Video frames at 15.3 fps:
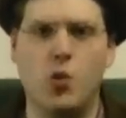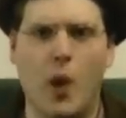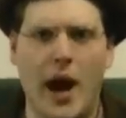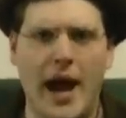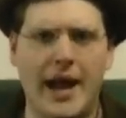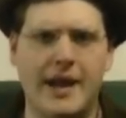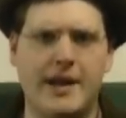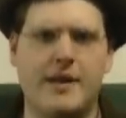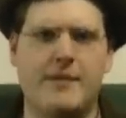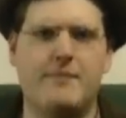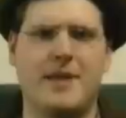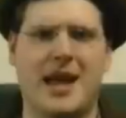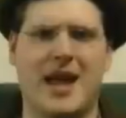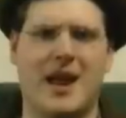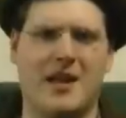to
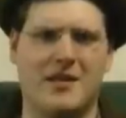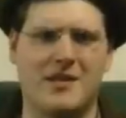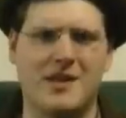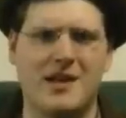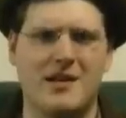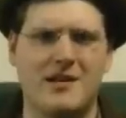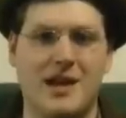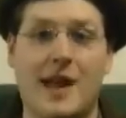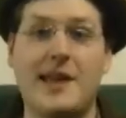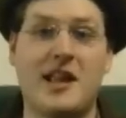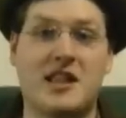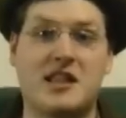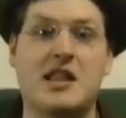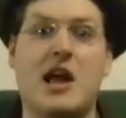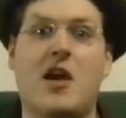win means?
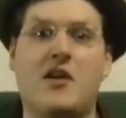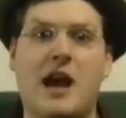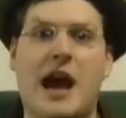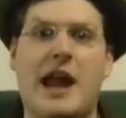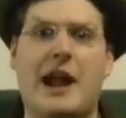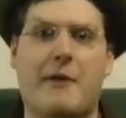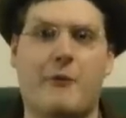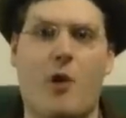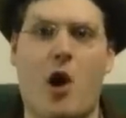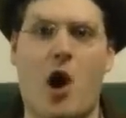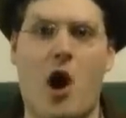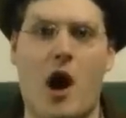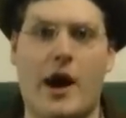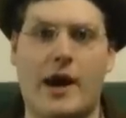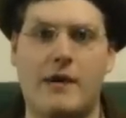And they still got
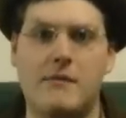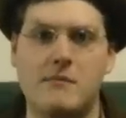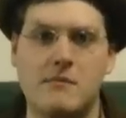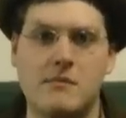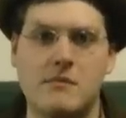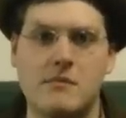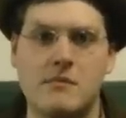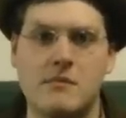it wrong.